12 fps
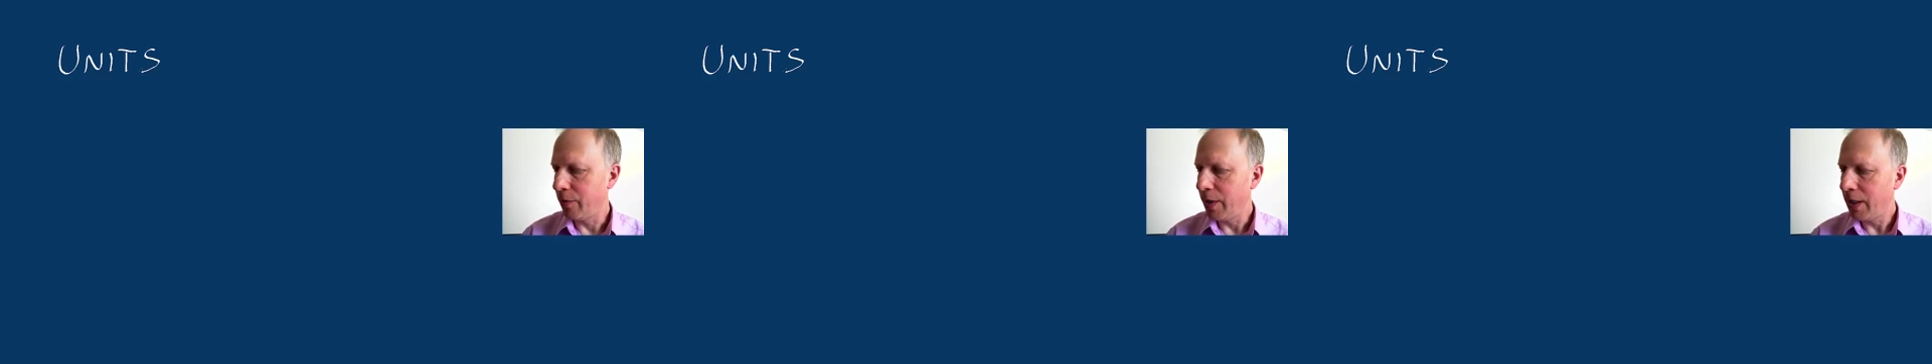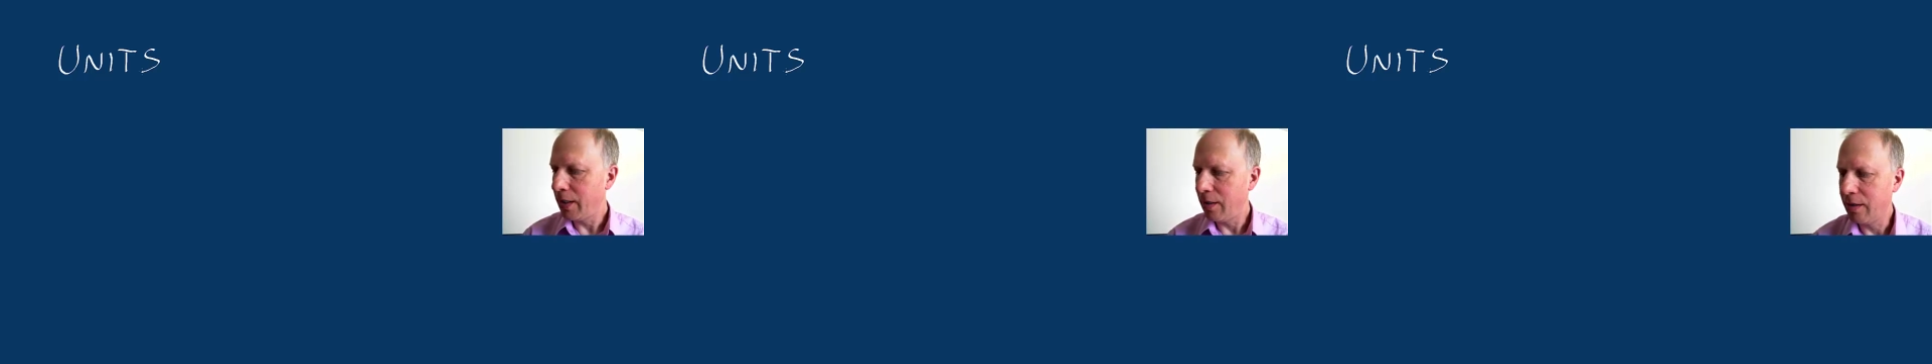So
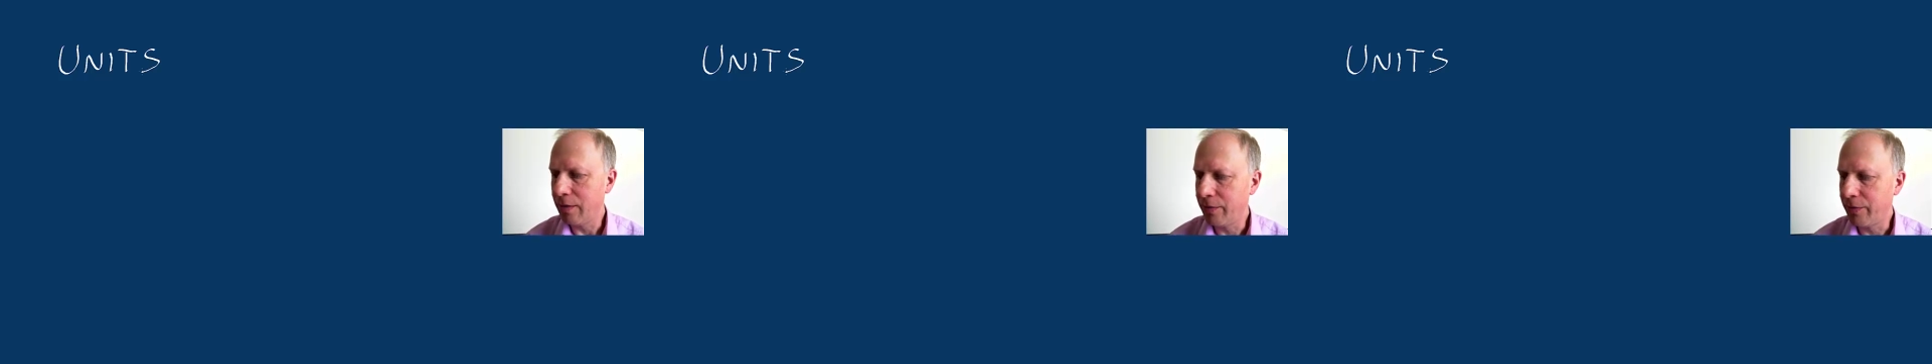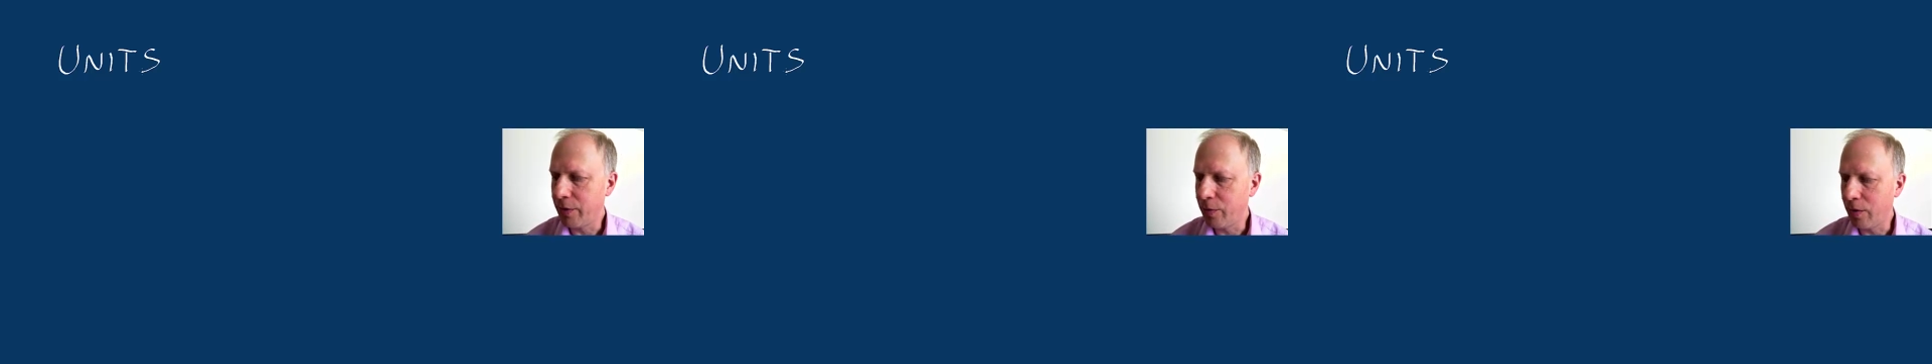let me
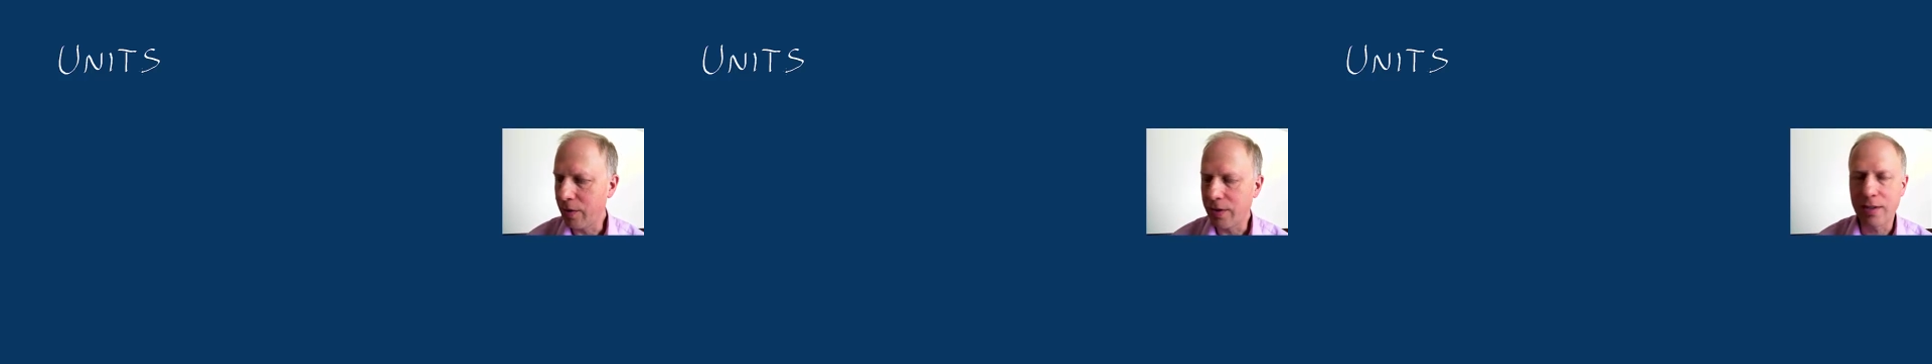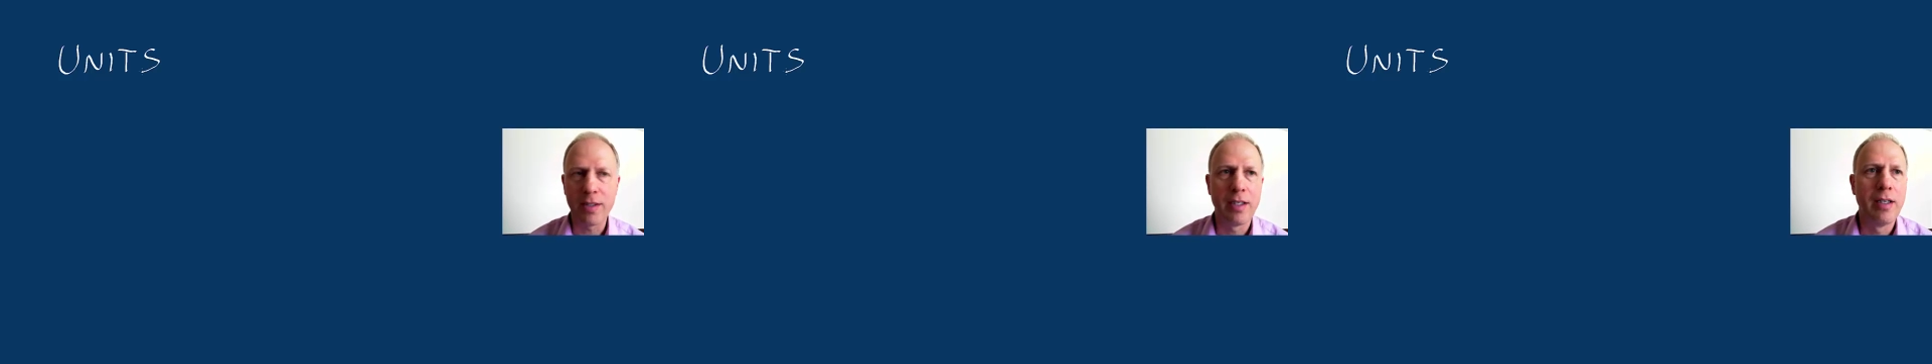read a
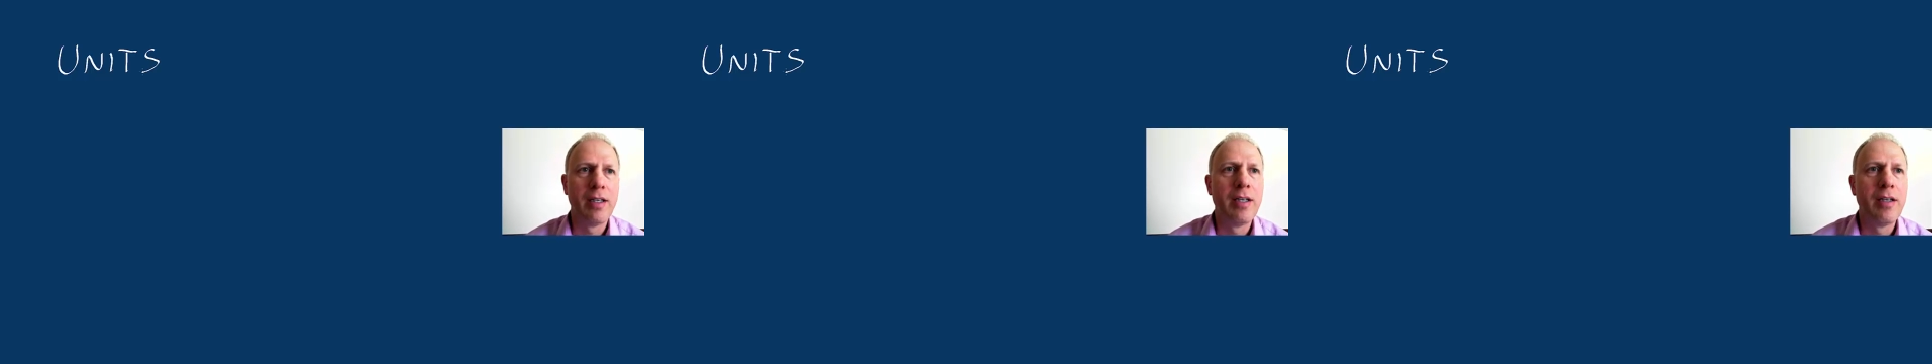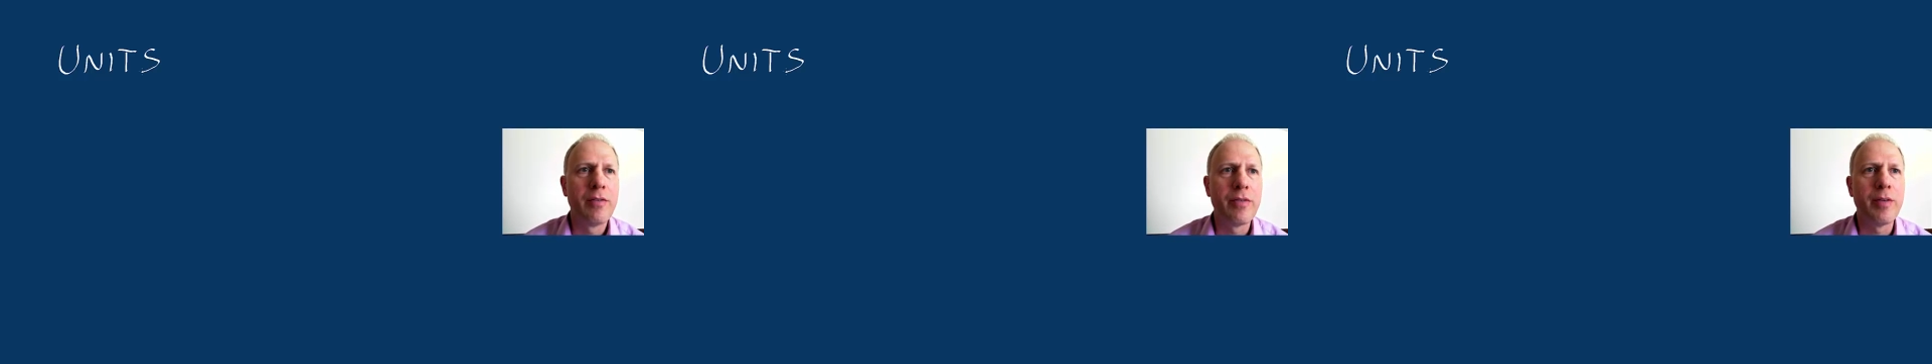few words